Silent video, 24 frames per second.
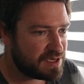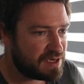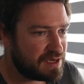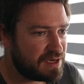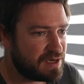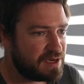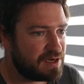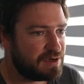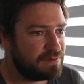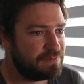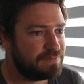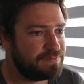
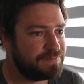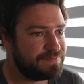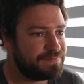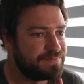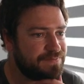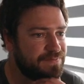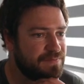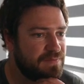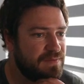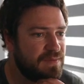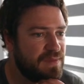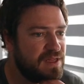
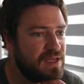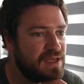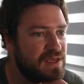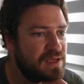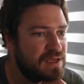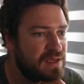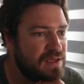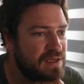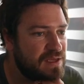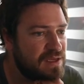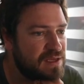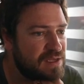
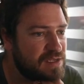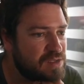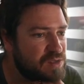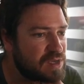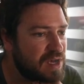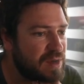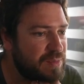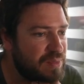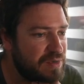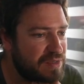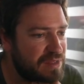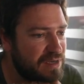So
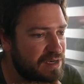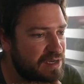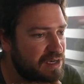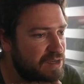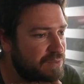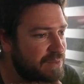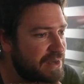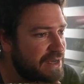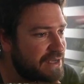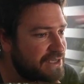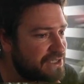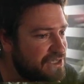I put the little
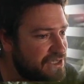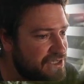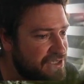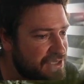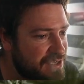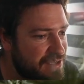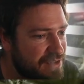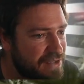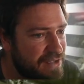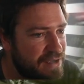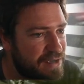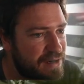benches
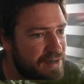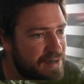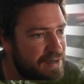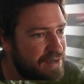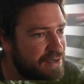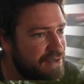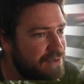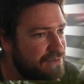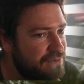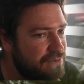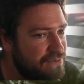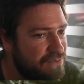in there
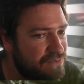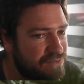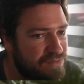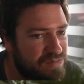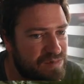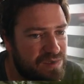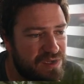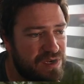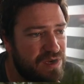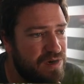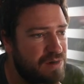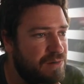and,
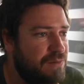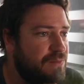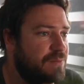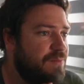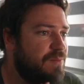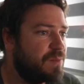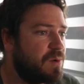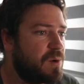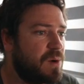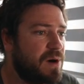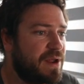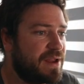you know,
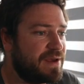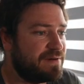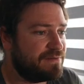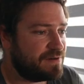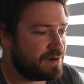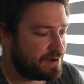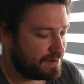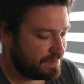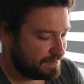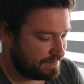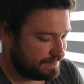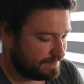
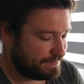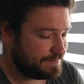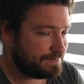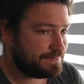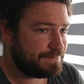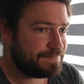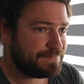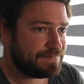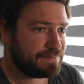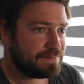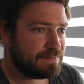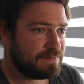whatever.
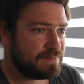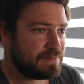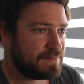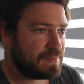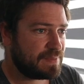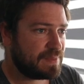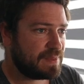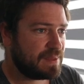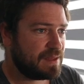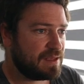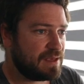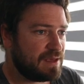
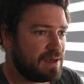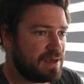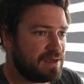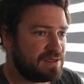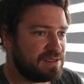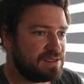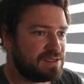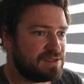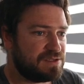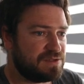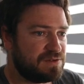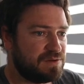I
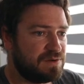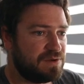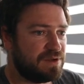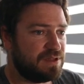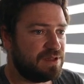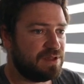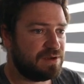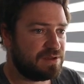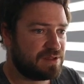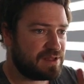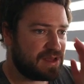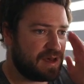just thought
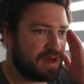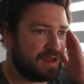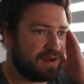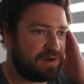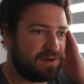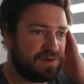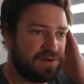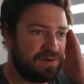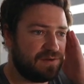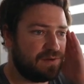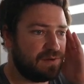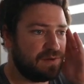it looked kind
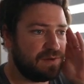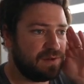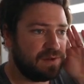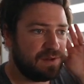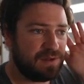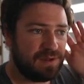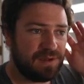of cool.